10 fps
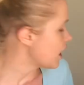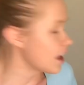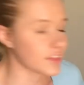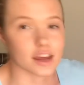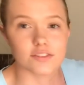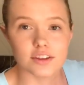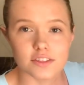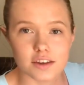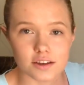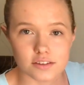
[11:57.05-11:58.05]
And then
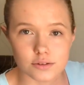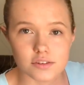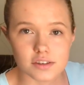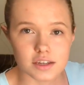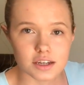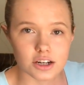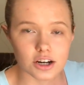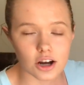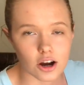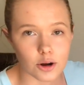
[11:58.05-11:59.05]
everything else you see
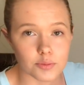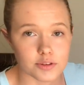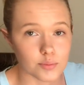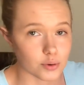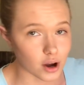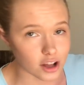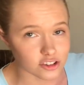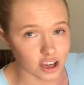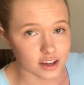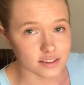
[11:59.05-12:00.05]
here are some
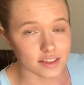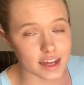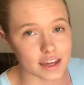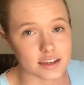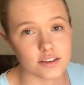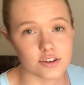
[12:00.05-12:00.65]
projects that I either